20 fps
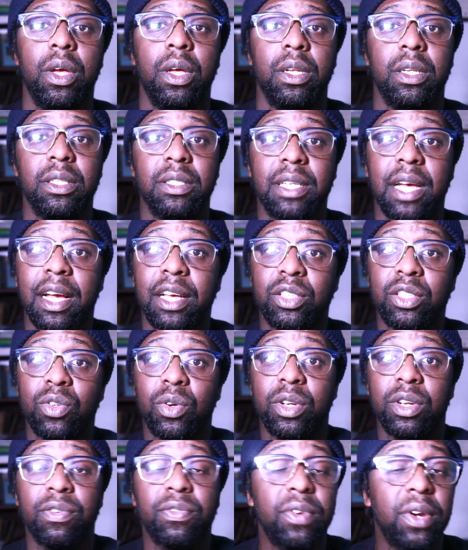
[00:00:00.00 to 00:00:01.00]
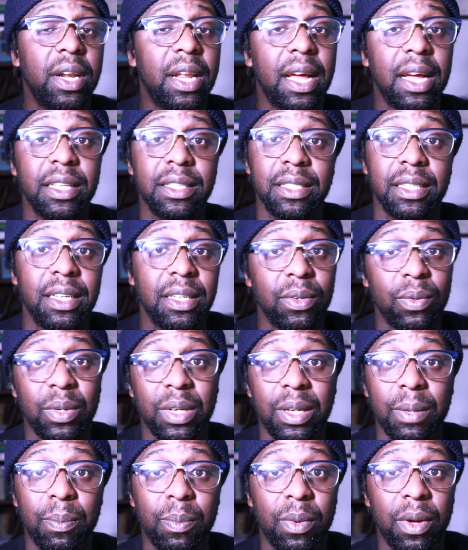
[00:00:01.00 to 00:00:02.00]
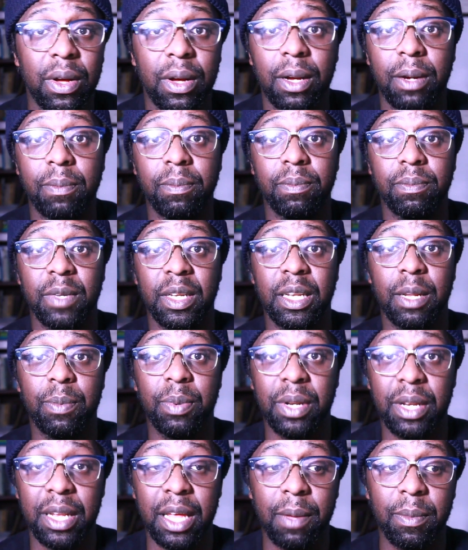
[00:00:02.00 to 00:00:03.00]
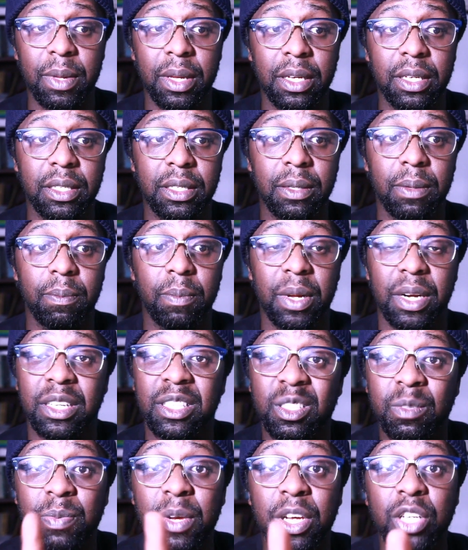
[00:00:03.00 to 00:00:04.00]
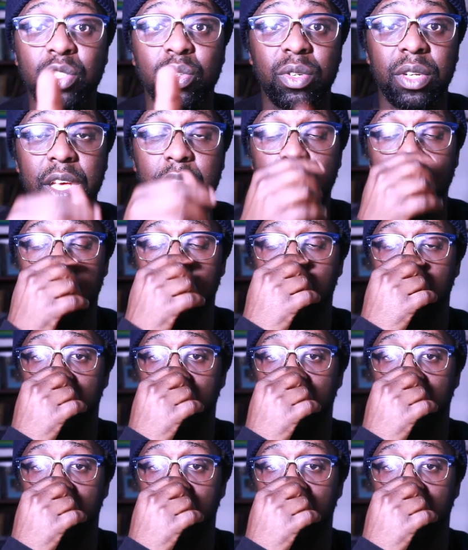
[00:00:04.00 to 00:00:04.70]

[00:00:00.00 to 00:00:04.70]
These guys are in the front lines again with in the pandemic. But a special thank you